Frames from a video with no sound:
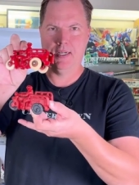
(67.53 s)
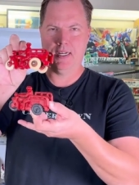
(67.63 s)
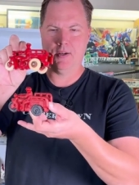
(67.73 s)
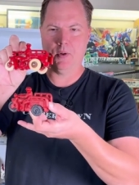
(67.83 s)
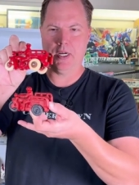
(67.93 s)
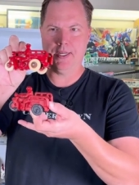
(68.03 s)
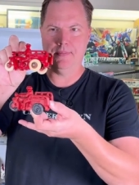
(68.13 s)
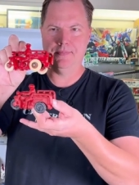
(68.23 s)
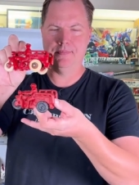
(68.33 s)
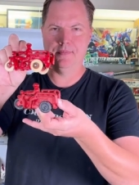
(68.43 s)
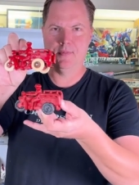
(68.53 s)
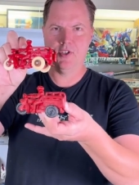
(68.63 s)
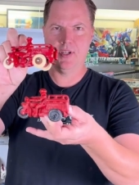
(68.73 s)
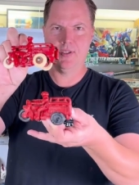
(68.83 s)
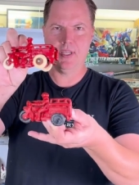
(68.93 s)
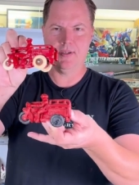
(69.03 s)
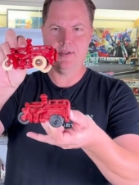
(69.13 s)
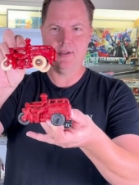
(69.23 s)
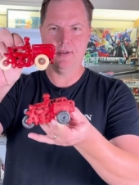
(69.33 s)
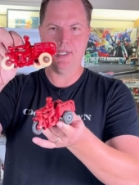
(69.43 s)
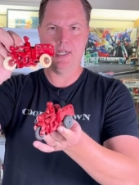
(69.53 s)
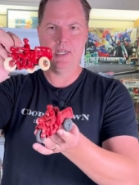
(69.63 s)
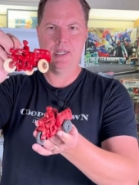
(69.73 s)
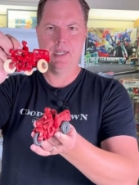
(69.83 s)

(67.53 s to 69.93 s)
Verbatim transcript: not quite just doesn't do it.